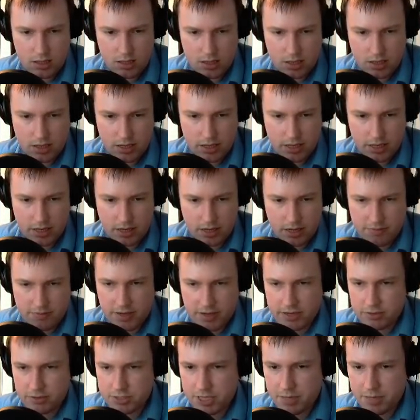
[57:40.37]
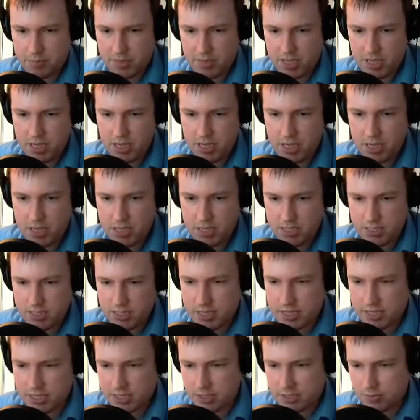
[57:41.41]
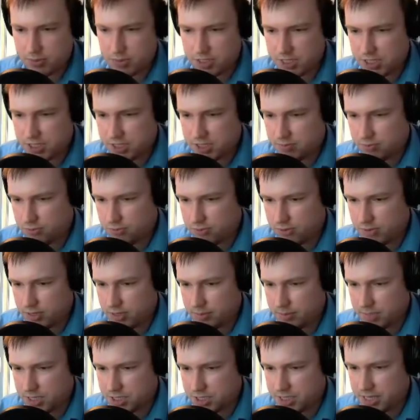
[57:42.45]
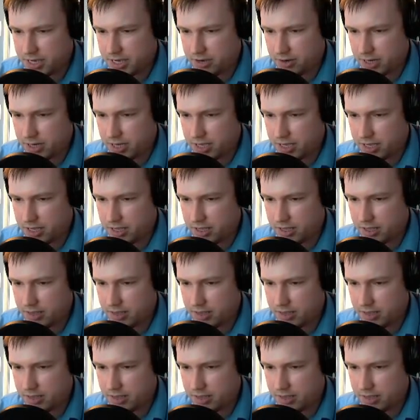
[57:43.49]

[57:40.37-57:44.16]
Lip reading: And the final ship is this, which is pretty much now gonna...